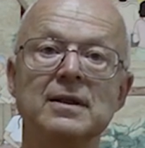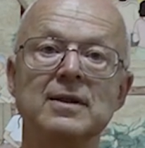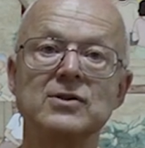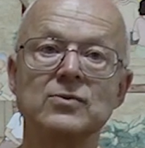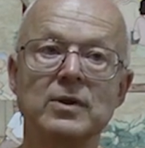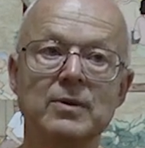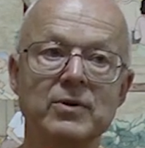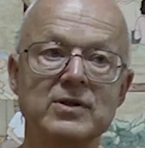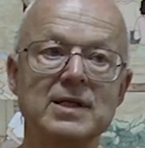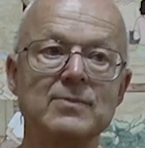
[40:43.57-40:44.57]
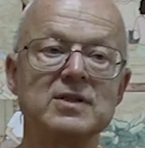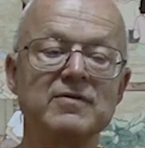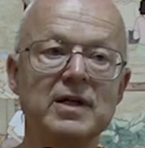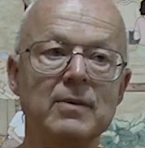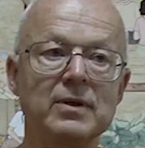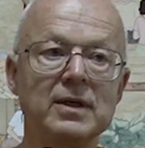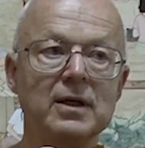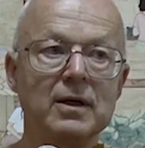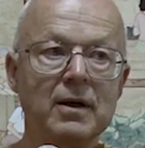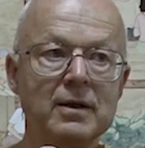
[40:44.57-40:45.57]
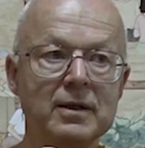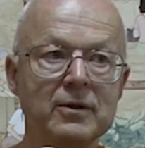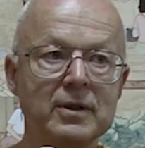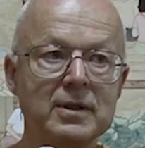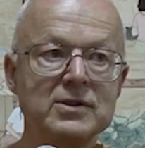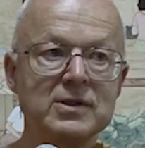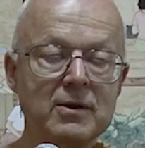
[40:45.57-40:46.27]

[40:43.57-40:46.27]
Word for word: This is where the precepts develop alertness